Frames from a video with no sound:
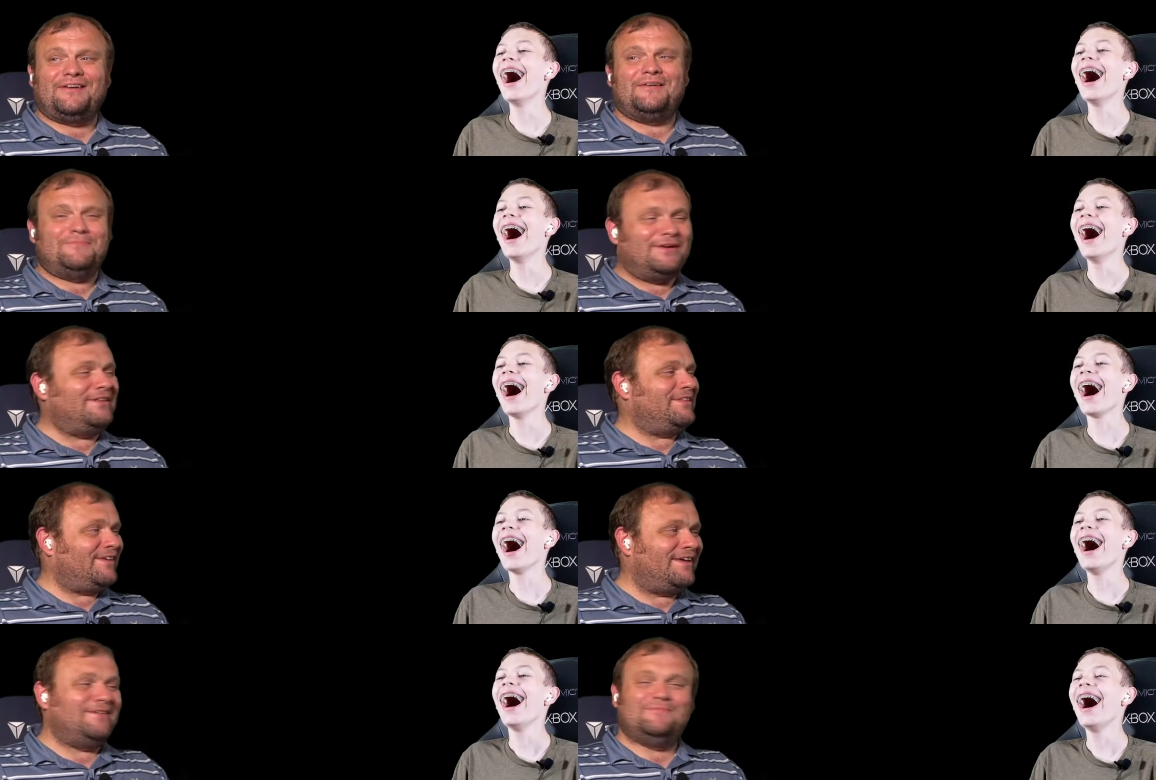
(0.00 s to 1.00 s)
Speaker 1: about the
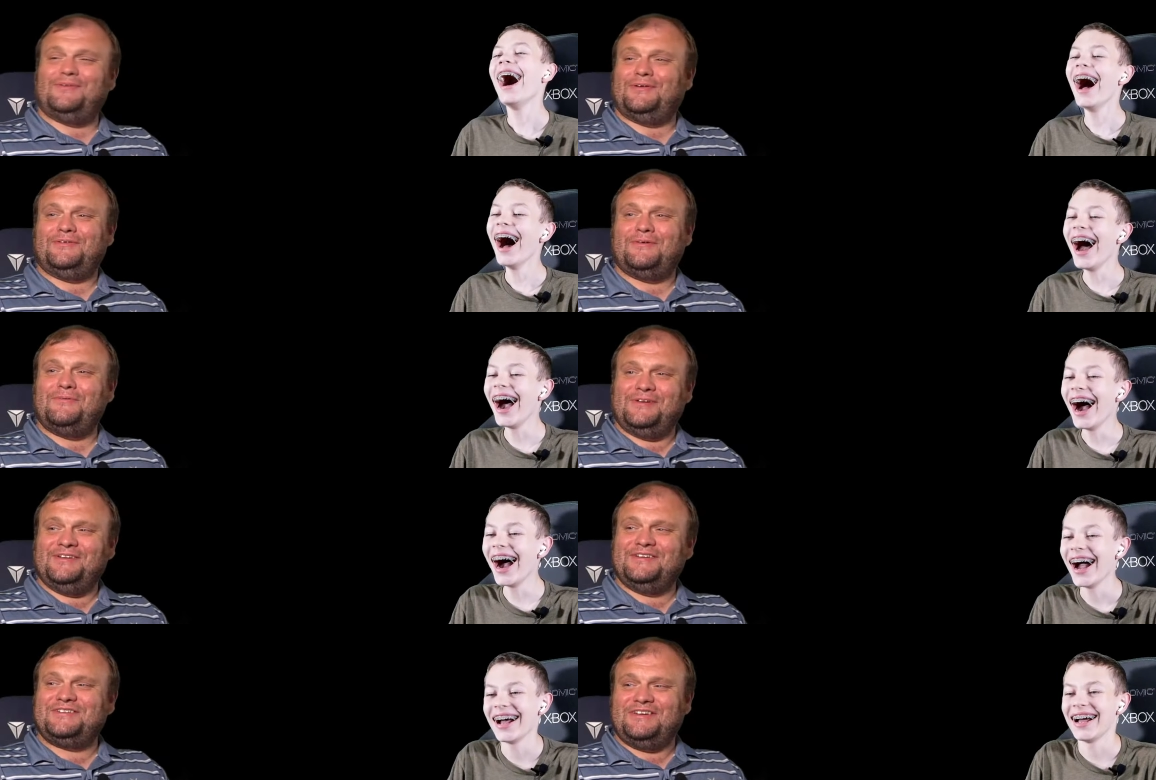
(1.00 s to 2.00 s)
cannonballs. Wouldn't
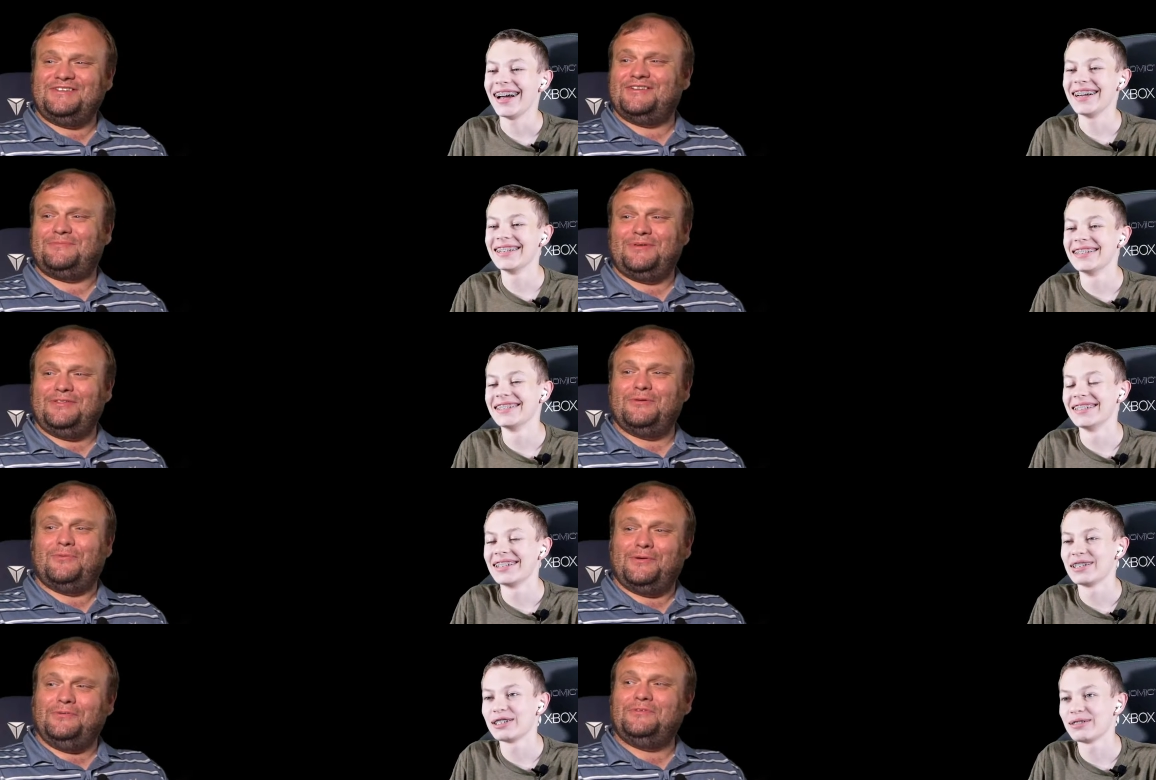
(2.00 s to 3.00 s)
she just be the
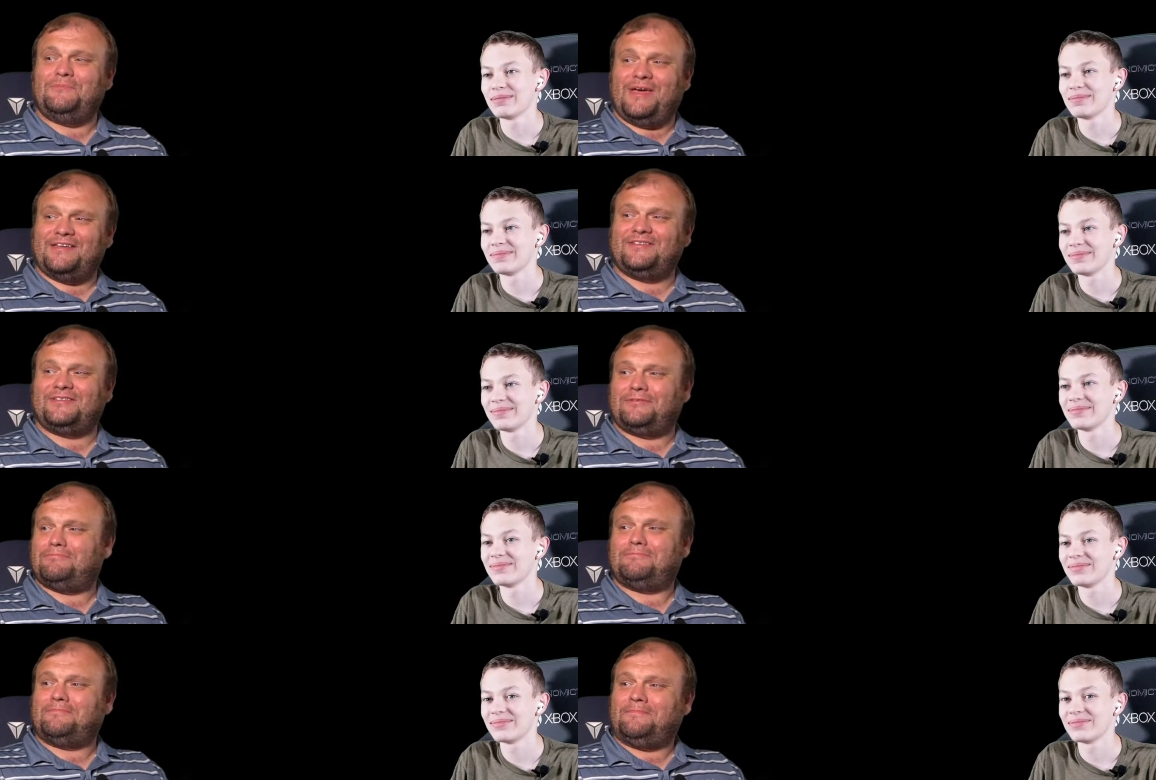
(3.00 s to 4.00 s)
world's best?
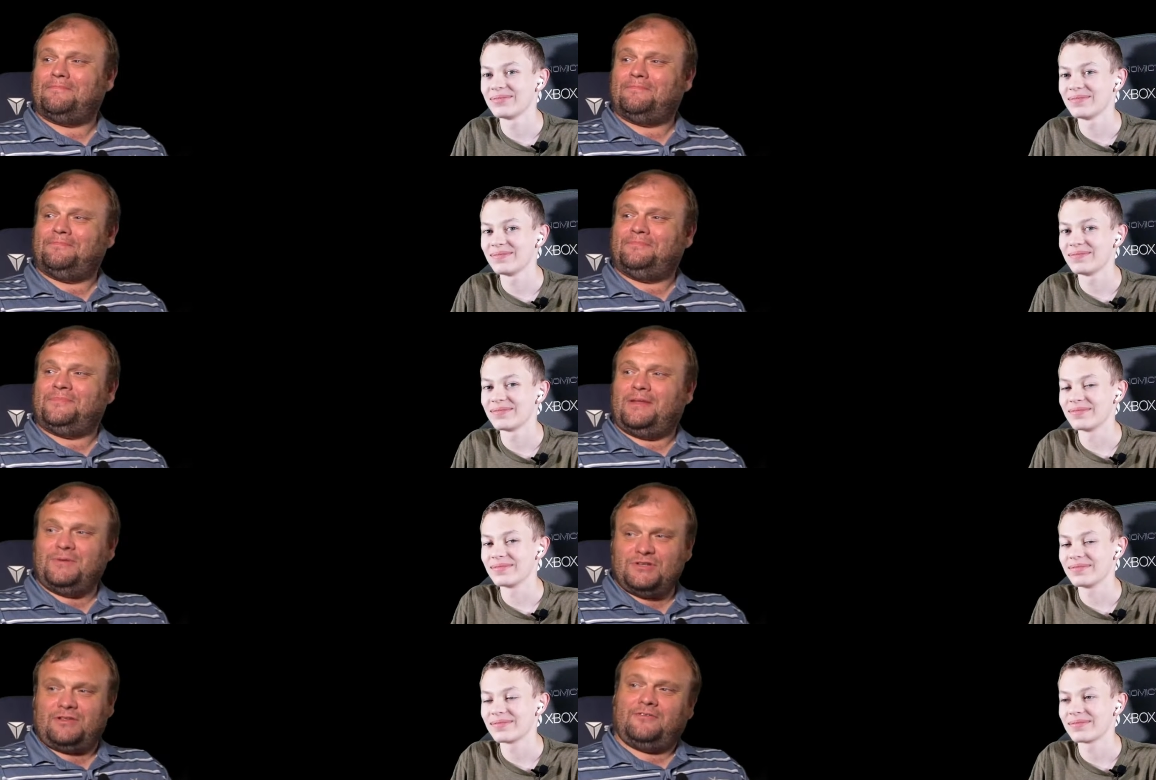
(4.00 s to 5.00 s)
I mean,
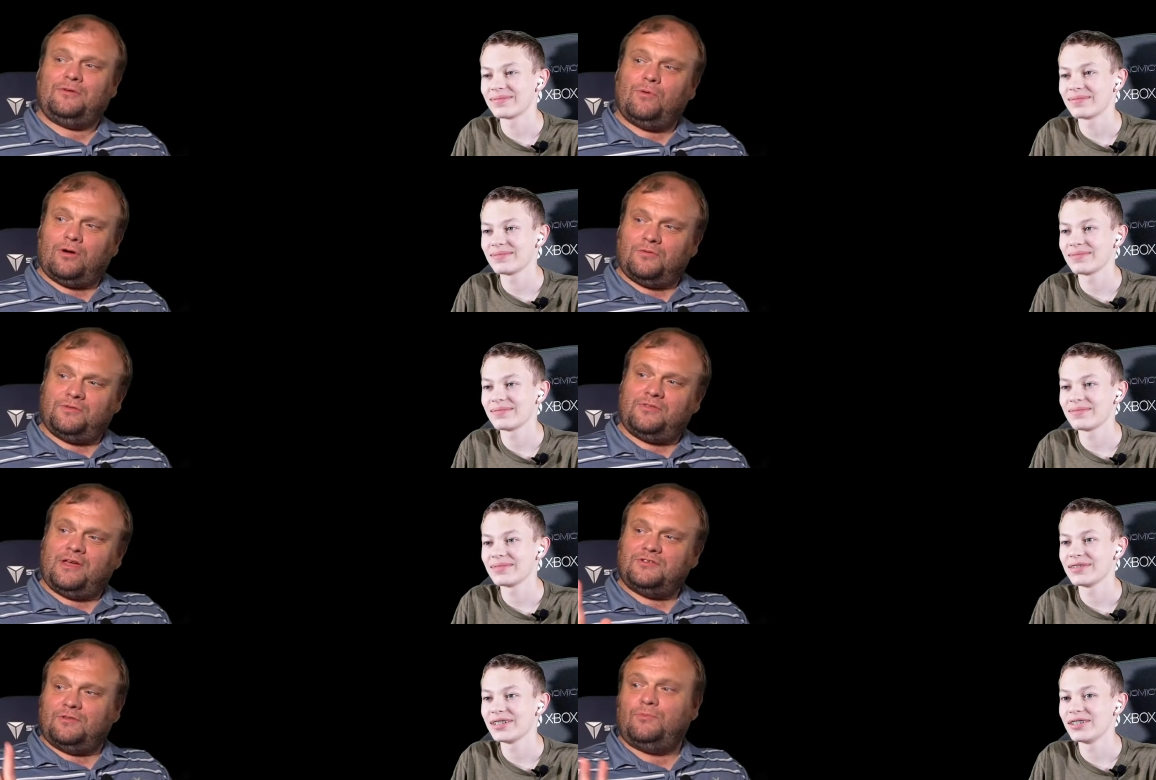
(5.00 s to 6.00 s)
she'd have to walk over to the edge of
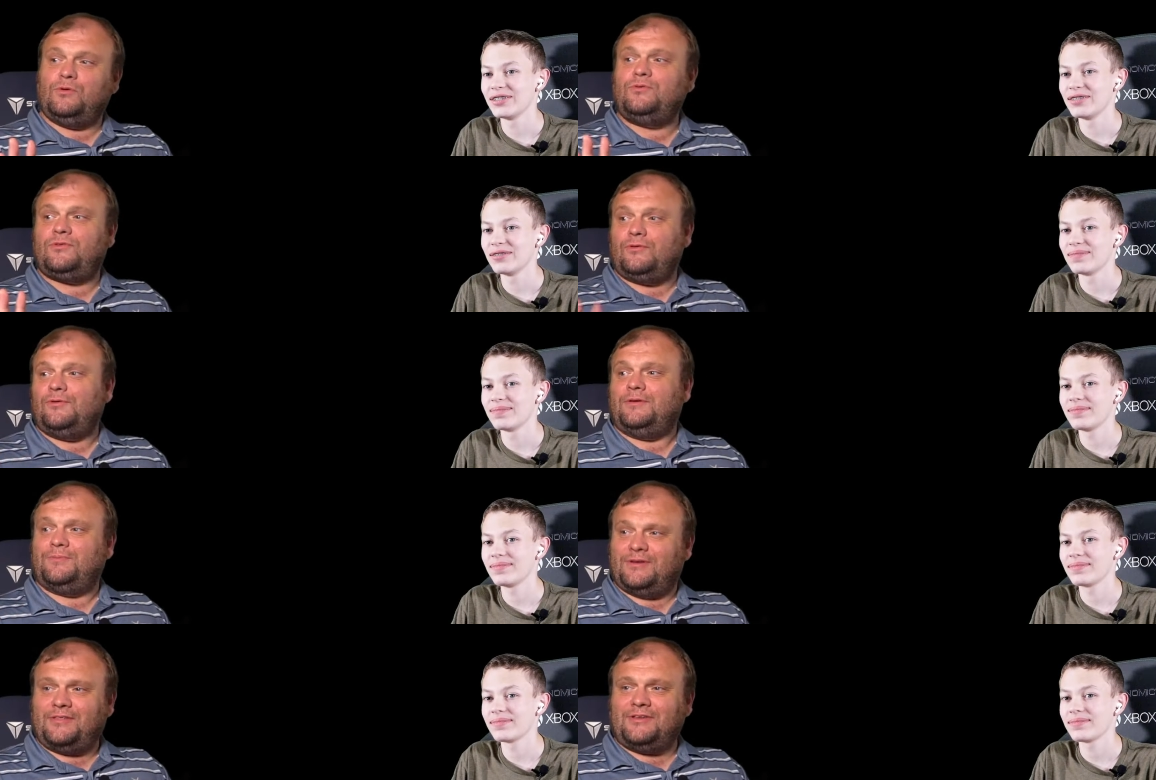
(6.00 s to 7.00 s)
the pool slowly, but
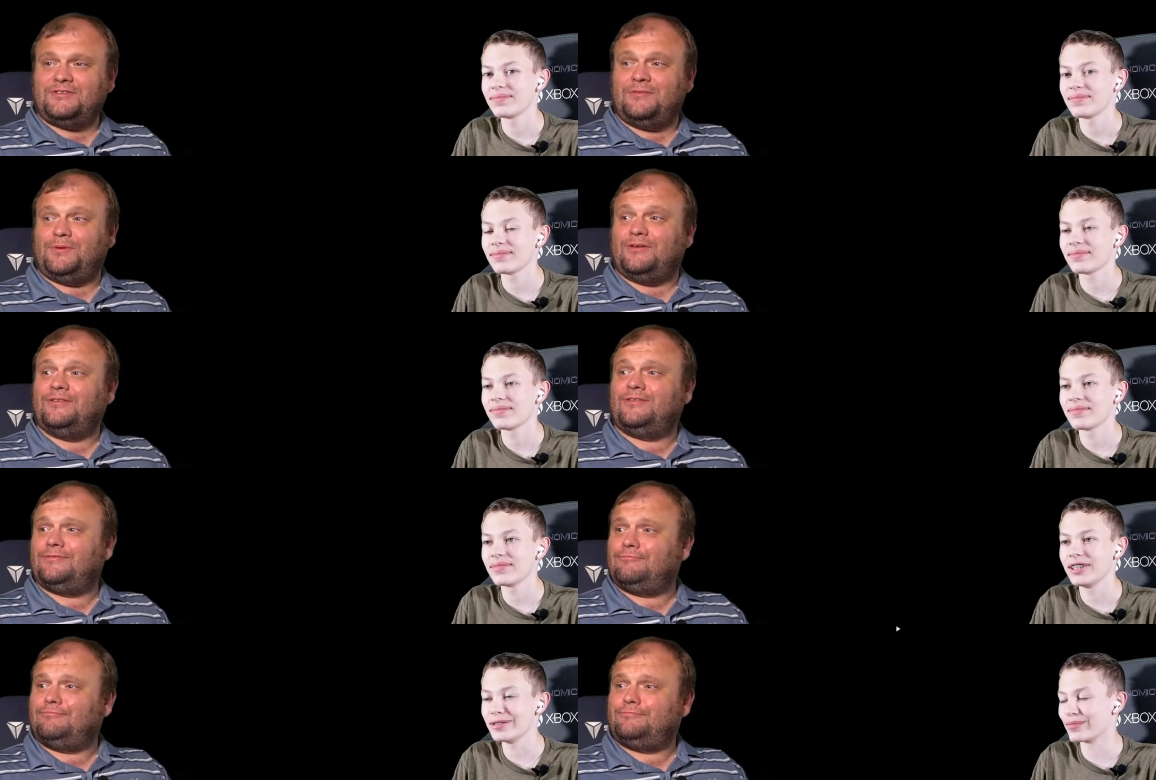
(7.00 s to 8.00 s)
I think she'd be good. And
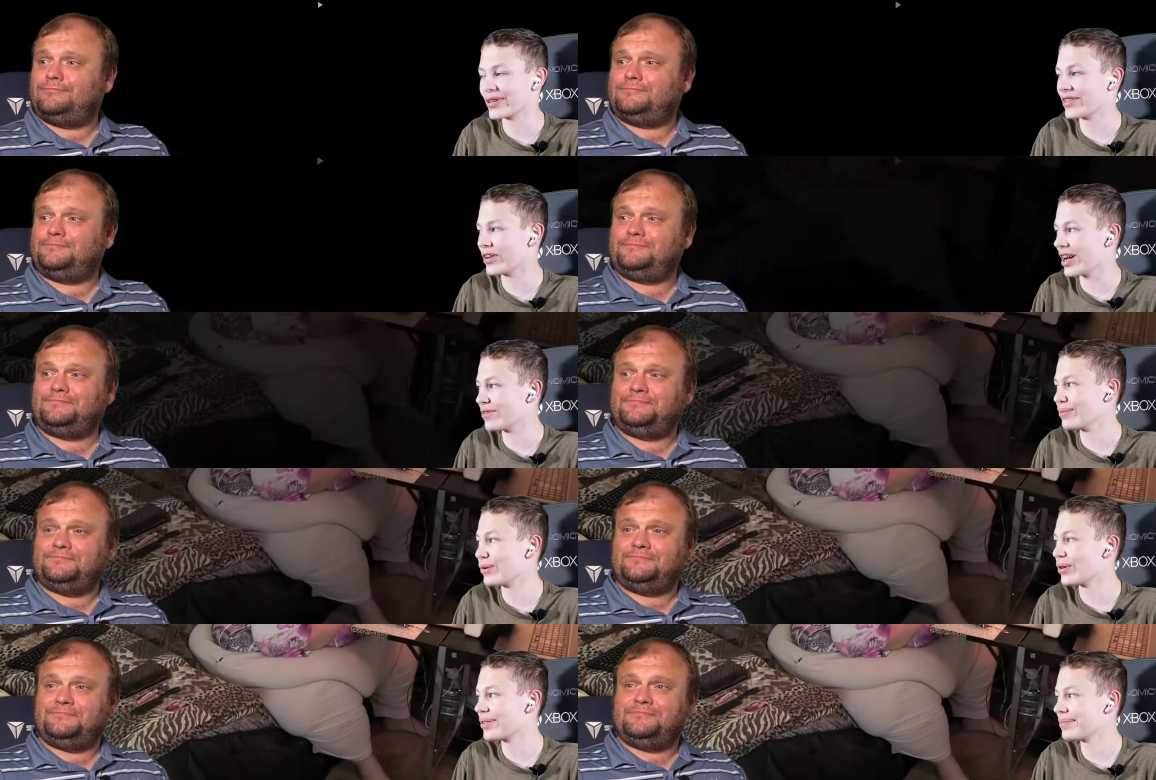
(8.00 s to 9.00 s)
then break the diving board.